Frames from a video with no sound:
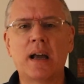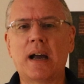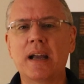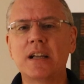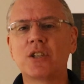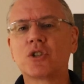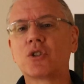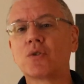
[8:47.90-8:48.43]
I
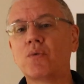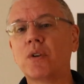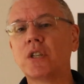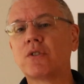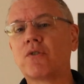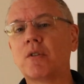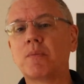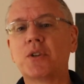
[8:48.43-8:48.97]
had
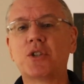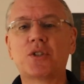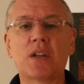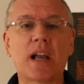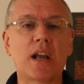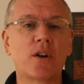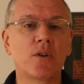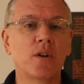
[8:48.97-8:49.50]
switched from the
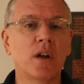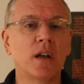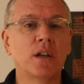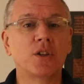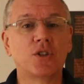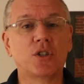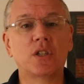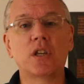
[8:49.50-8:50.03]
standard
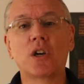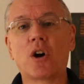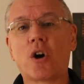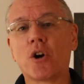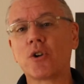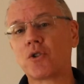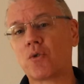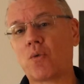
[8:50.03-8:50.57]

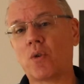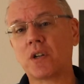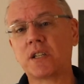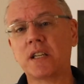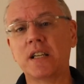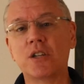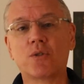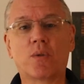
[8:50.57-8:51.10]

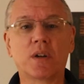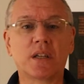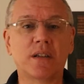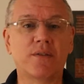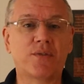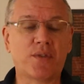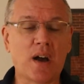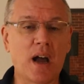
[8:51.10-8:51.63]

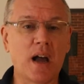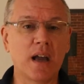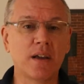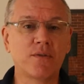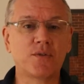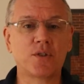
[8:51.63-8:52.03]
CR2025